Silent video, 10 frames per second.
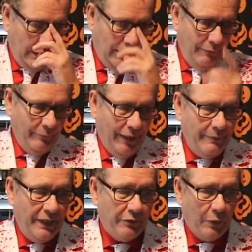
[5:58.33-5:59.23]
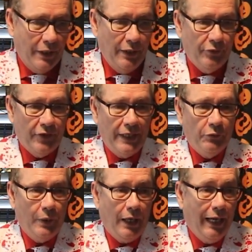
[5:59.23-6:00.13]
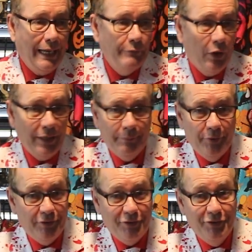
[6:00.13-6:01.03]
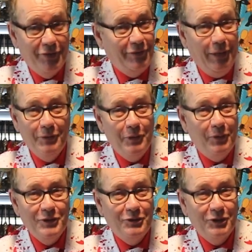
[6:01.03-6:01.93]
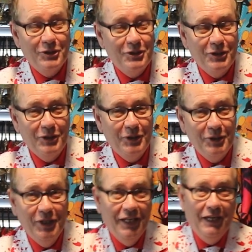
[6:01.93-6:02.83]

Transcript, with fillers: Um, I mean, it's one of those things where I'm not in a position to tell you what you should and shouldn't do.